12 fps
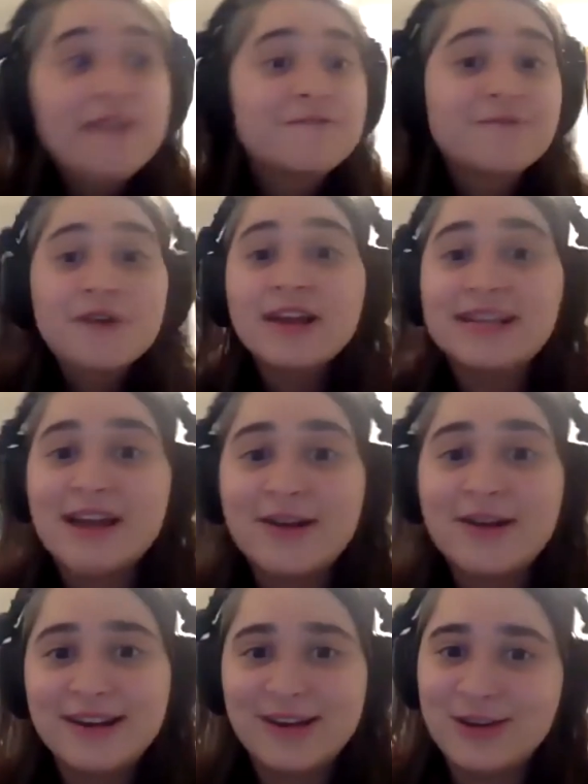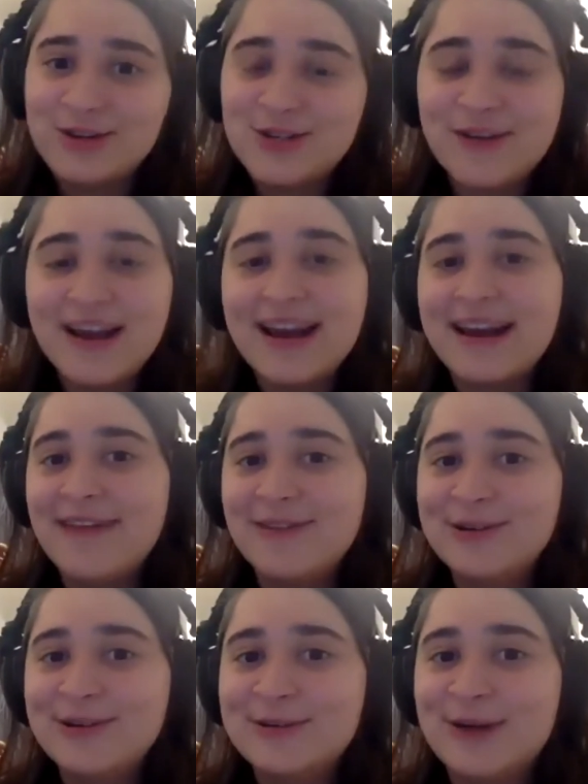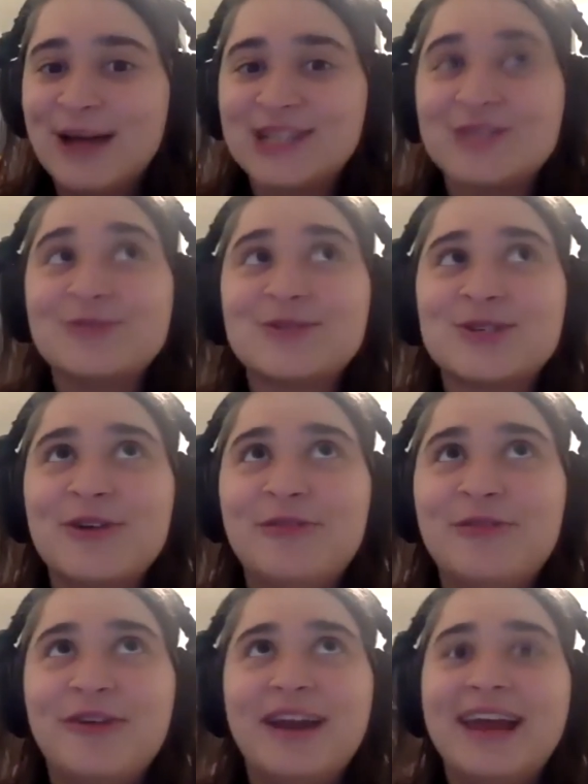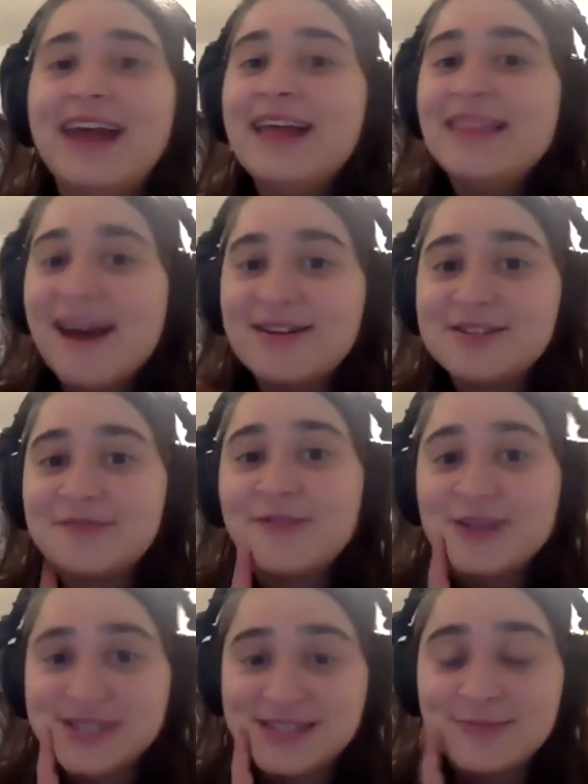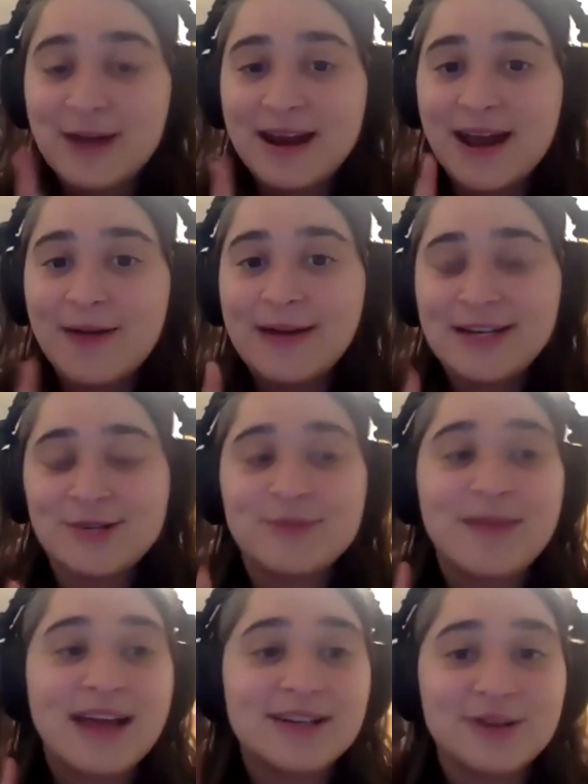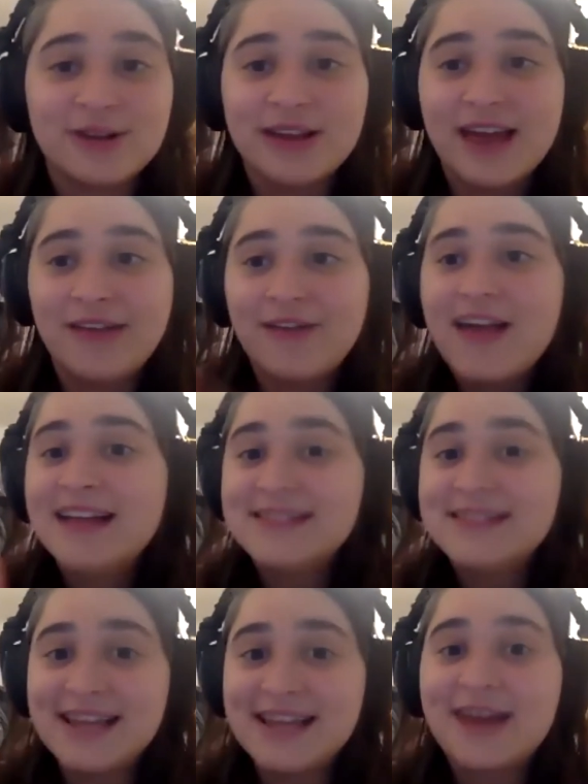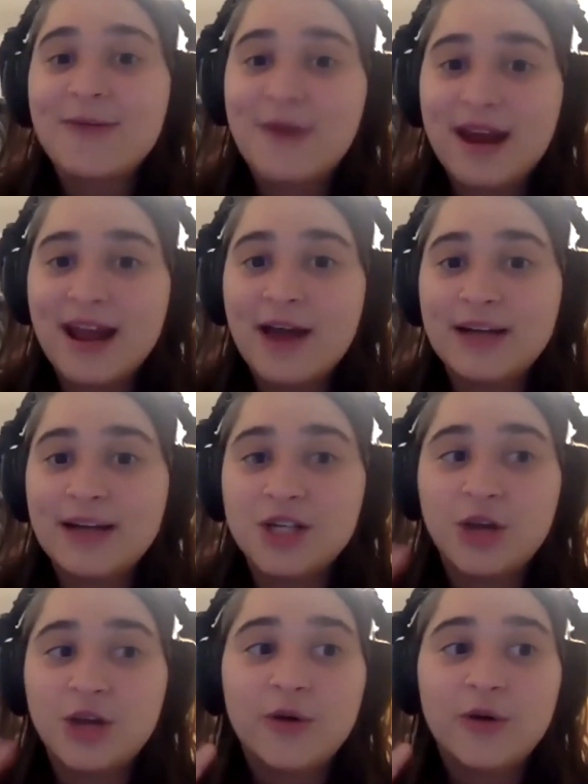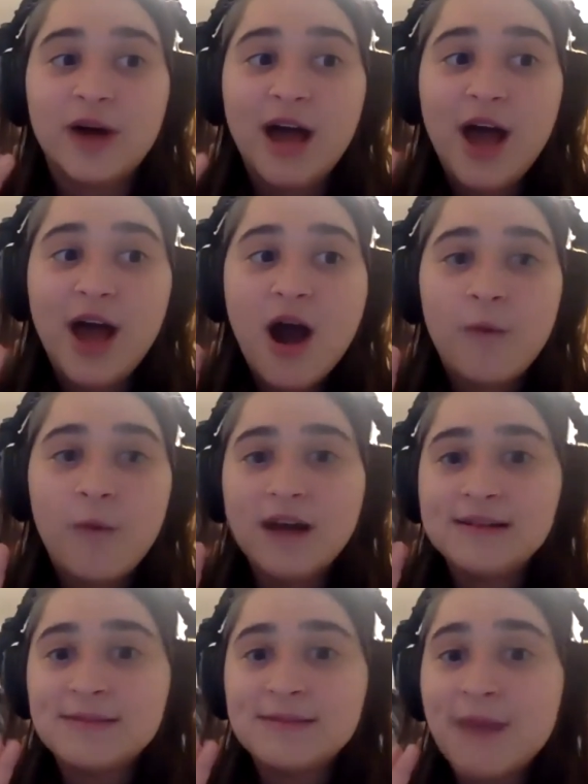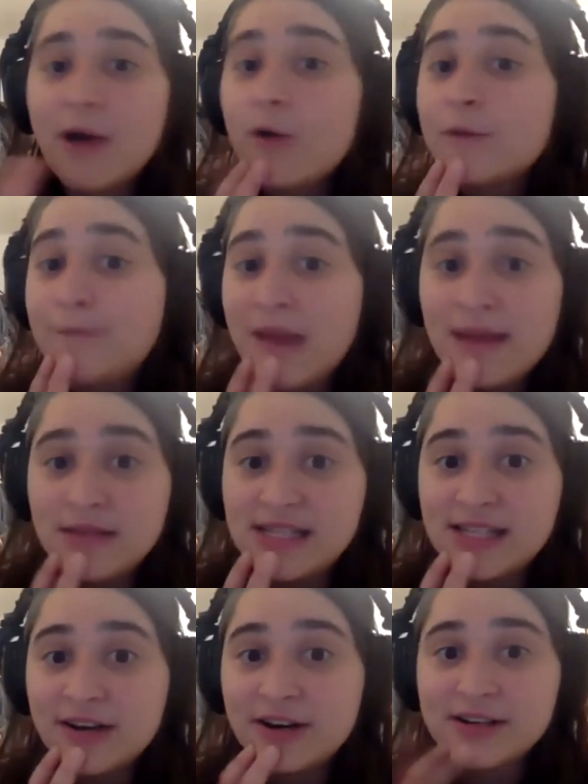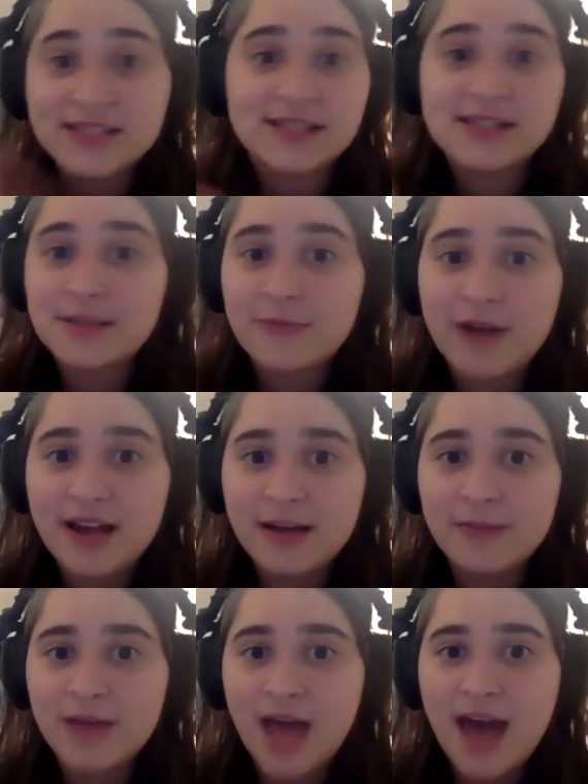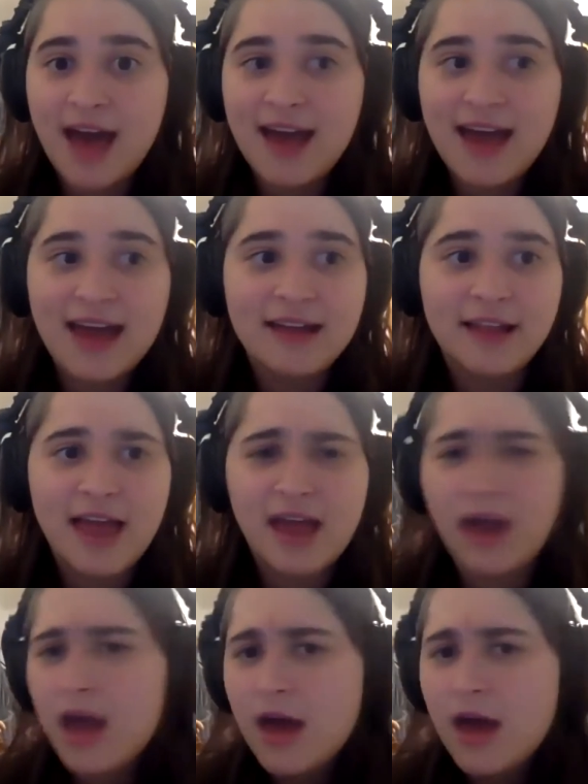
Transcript: freaked out. He had a huge fight, and everyone watched. It was so funny. That was the first wedding I went to in my adult life, and the second wedding I went to was my old babysitters to some random guy, and like